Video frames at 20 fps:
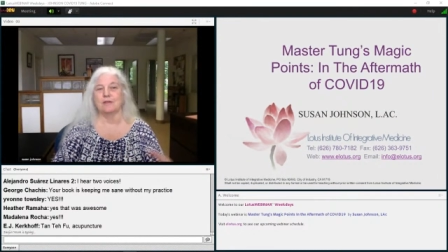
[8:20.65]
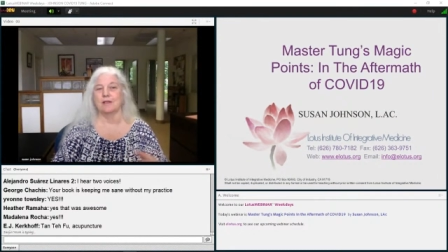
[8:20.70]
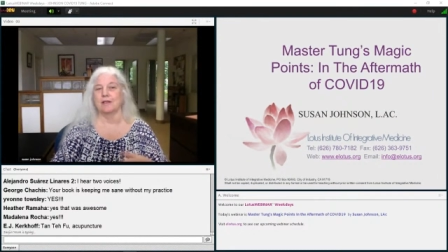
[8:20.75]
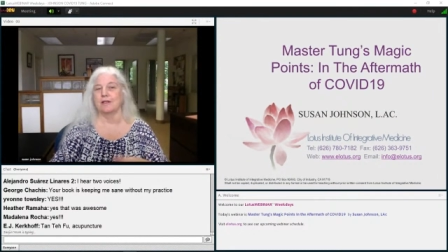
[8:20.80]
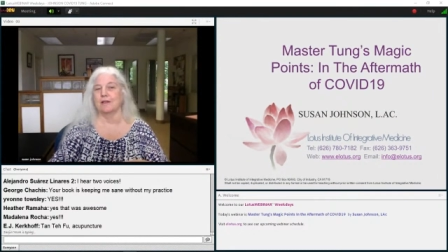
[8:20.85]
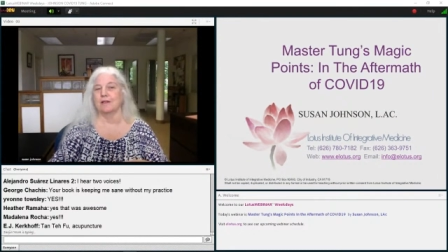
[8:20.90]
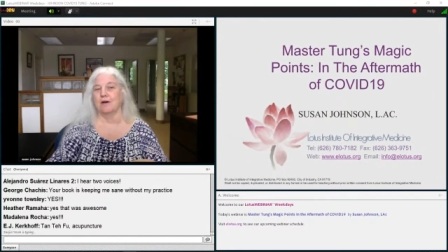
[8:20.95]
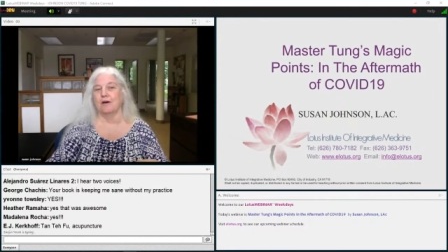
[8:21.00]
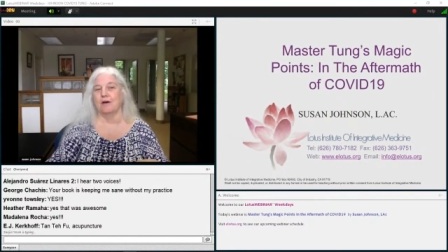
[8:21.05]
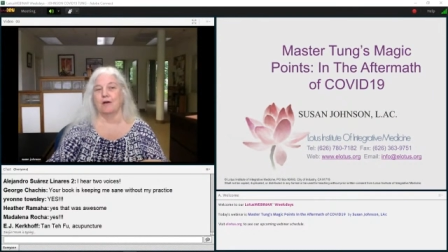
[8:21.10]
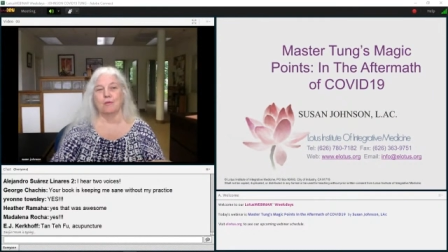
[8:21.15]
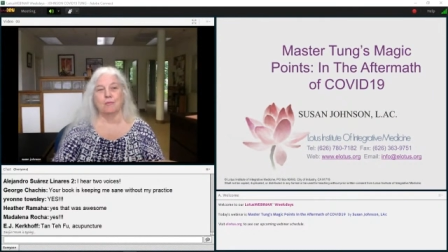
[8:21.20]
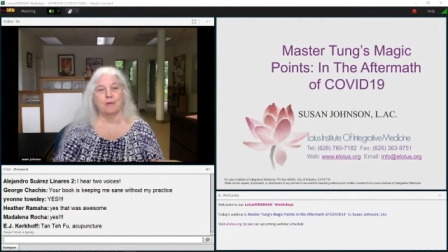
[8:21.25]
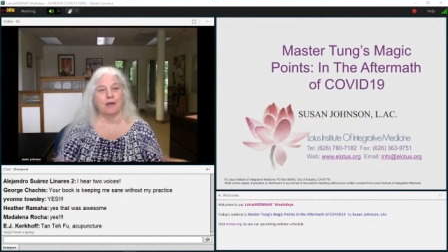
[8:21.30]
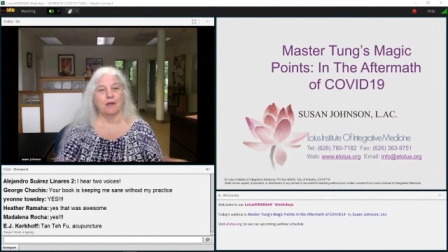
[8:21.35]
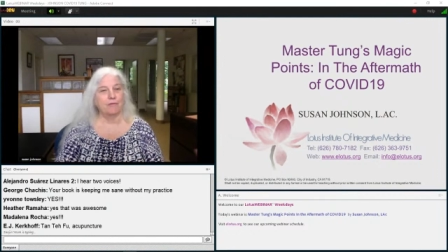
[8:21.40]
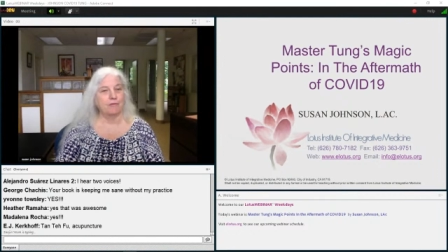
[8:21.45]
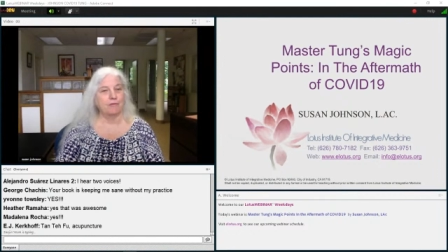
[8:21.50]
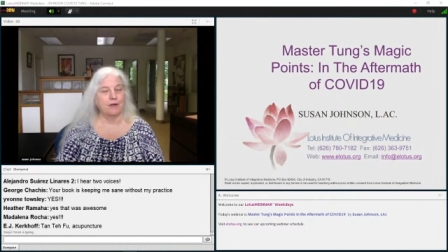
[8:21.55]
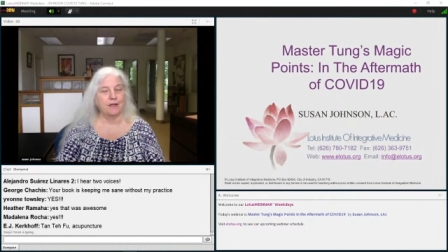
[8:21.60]
and all
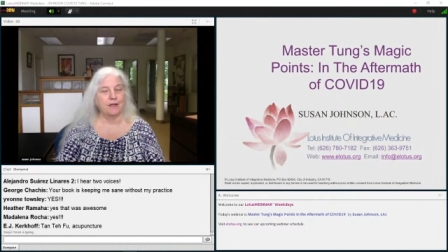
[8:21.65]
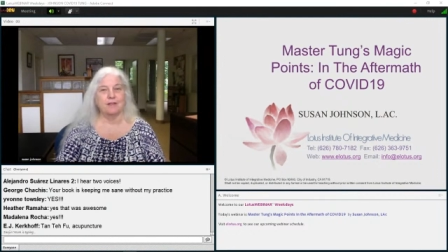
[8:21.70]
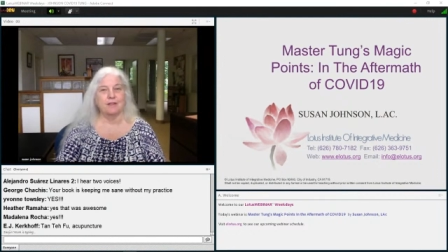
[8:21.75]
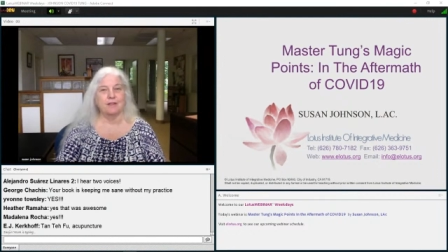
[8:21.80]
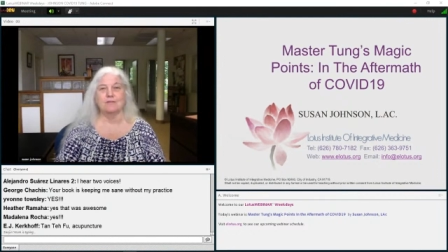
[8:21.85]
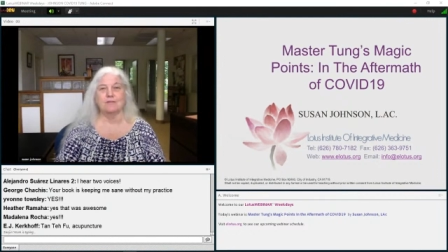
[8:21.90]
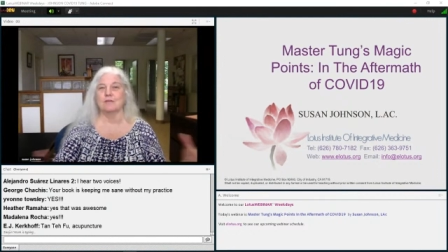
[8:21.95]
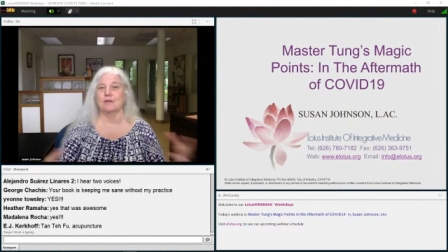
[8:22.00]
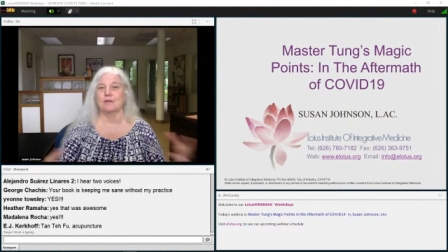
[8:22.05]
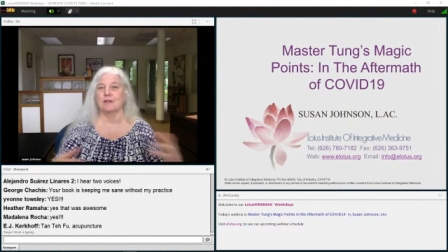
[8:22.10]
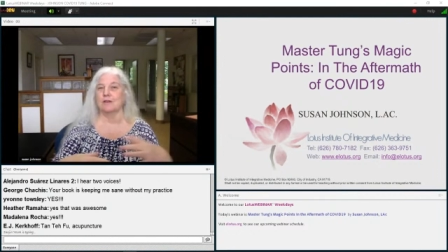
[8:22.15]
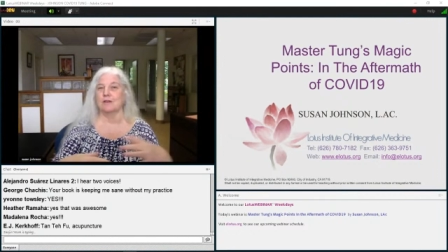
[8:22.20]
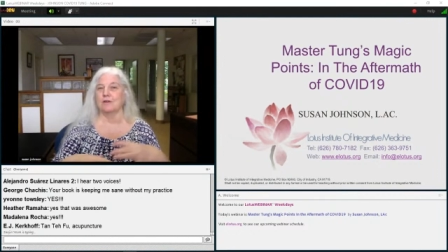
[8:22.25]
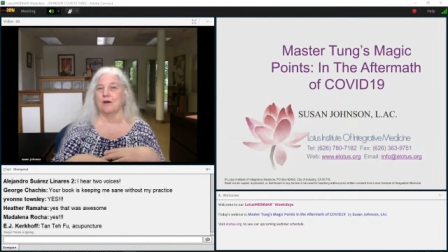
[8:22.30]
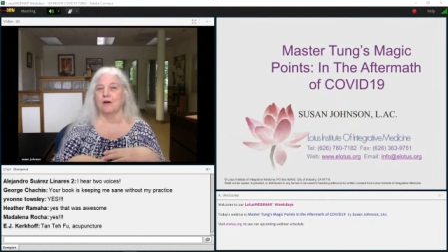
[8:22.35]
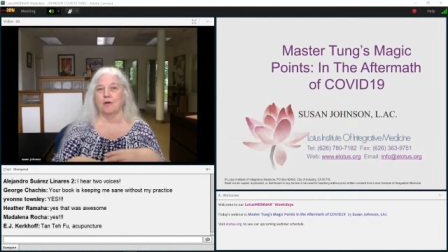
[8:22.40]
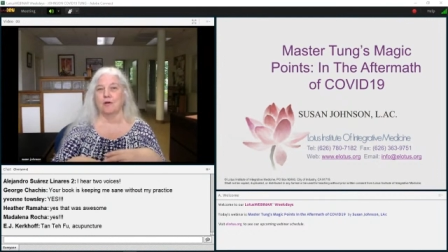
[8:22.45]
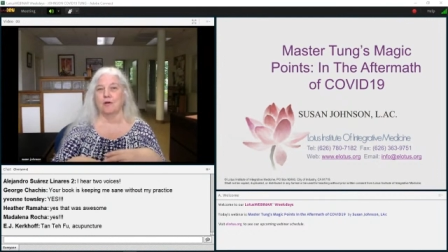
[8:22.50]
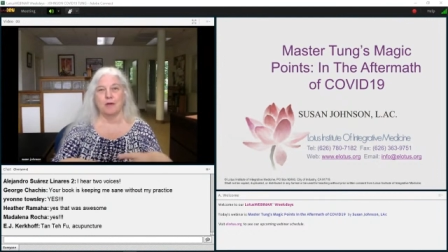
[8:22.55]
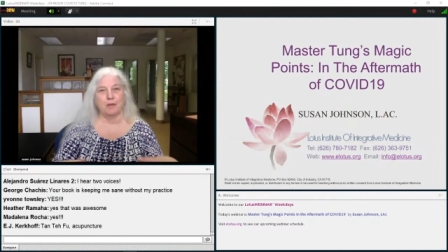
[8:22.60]
my friends and
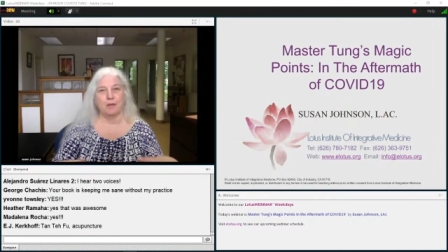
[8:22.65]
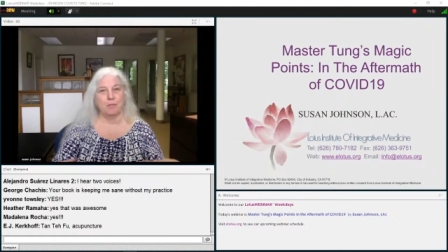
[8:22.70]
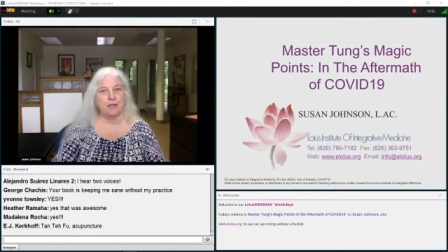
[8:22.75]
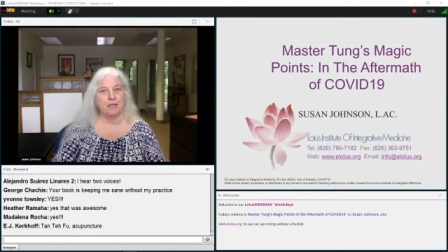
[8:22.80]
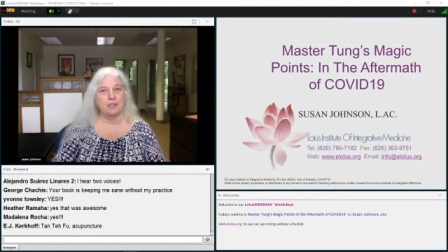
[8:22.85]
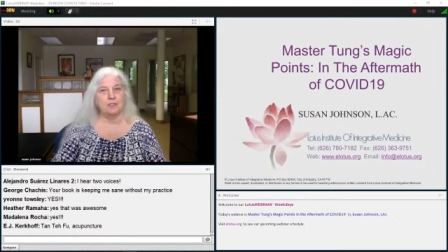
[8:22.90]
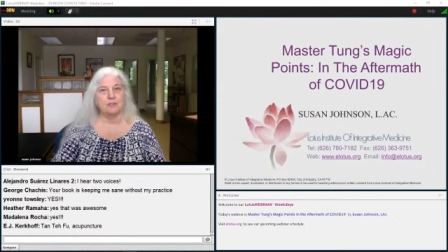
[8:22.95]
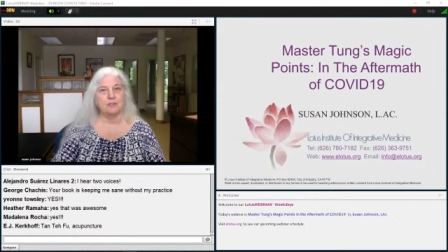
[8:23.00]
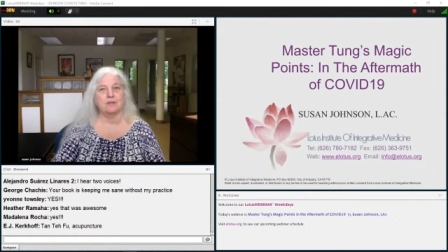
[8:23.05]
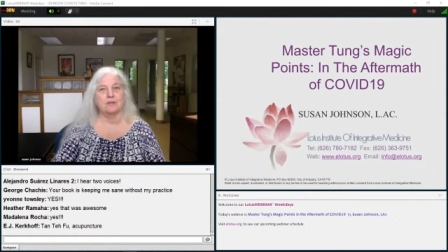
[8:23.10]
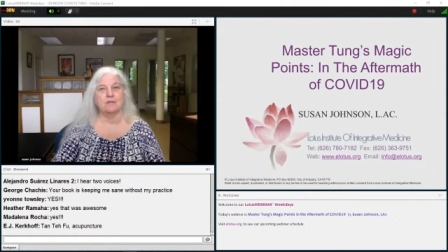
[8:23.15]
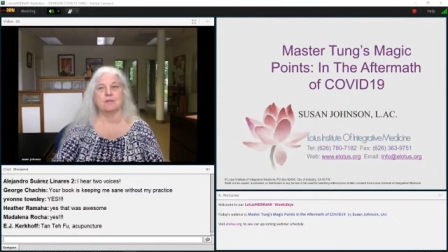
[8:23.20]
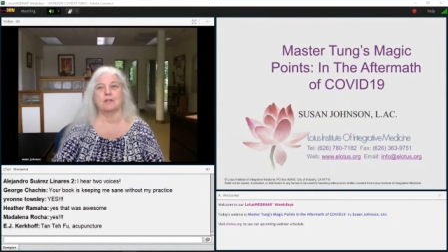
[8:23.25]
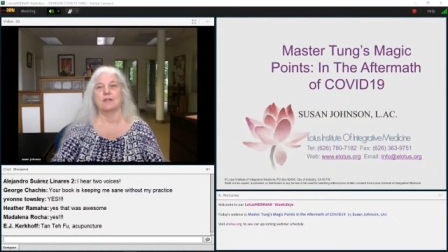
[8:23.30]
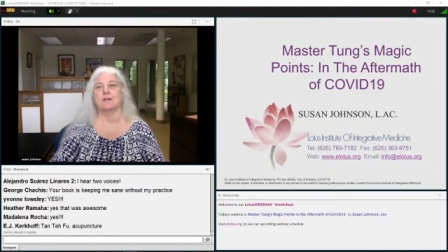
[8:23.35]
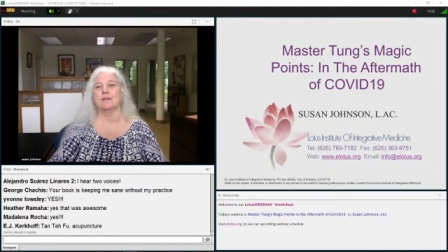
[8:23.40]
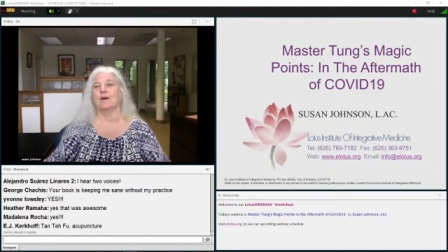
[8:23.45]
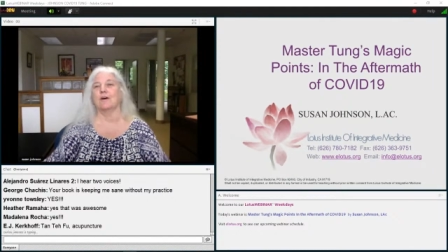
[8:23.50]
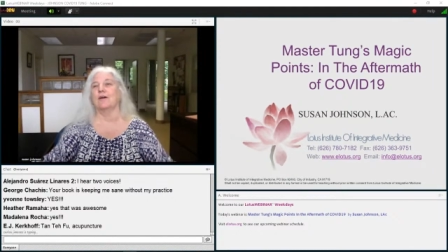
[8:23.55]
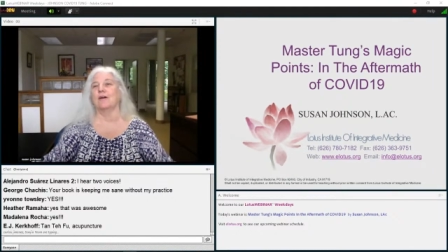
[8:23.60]
all my patients
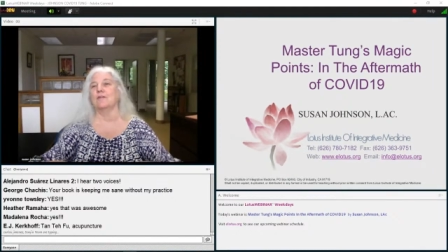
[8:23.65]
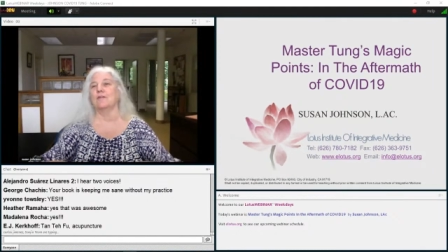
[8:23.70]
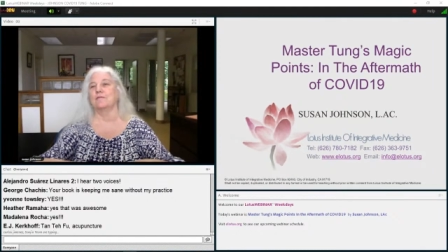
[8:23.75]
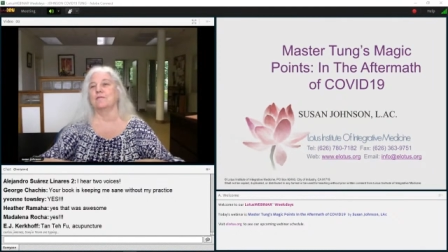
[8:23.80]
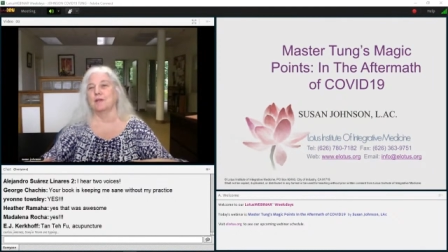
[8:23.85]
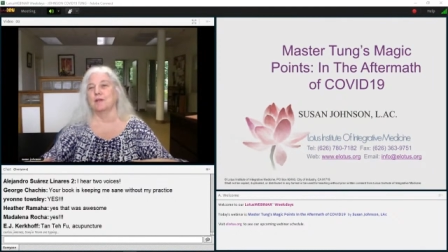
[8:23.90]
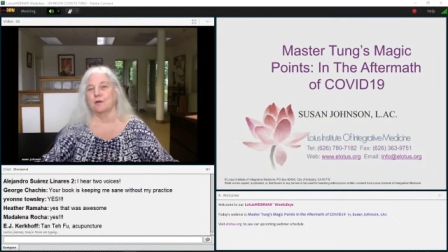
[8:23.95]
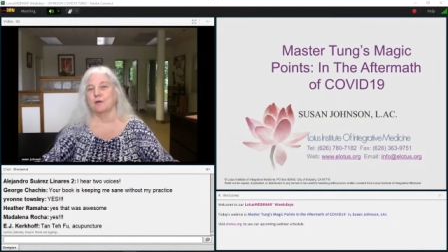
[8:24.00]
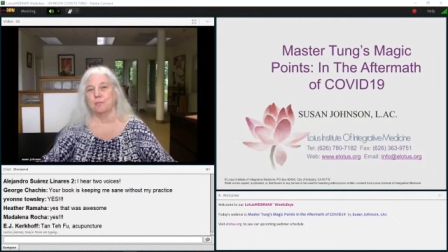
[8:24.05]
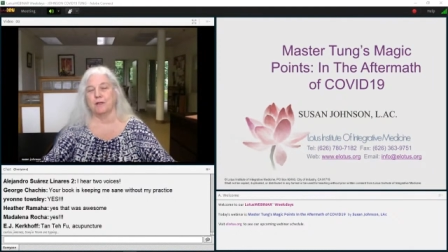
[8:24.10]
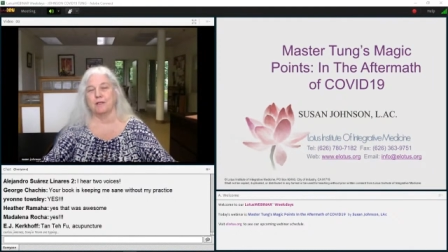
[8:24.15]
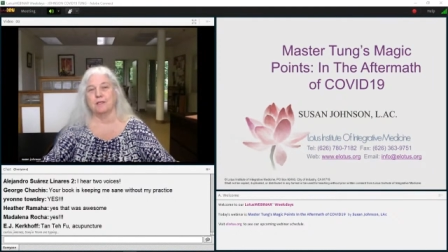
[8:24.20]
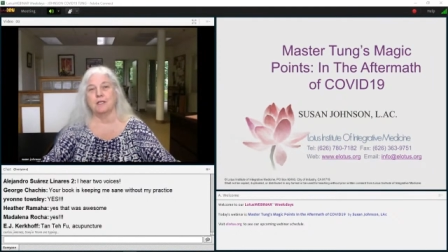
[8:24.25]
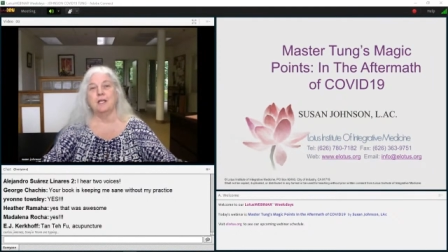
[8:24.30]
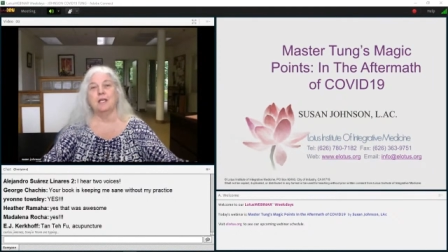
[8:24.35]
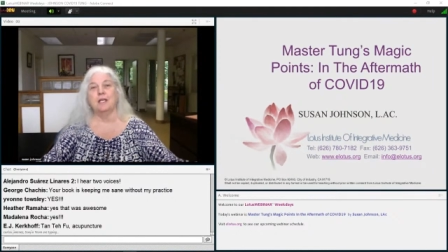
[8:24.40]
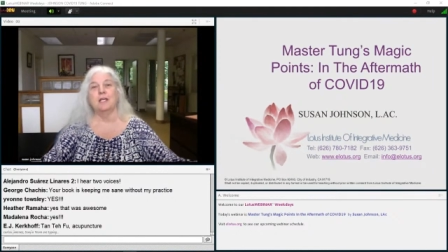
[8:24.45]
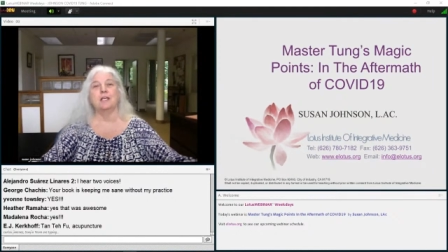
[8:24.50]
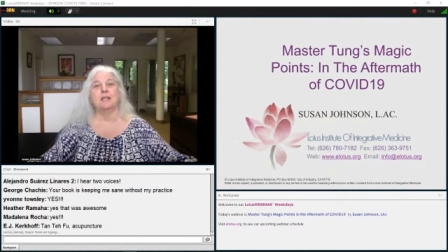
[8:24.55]
and all of their patients,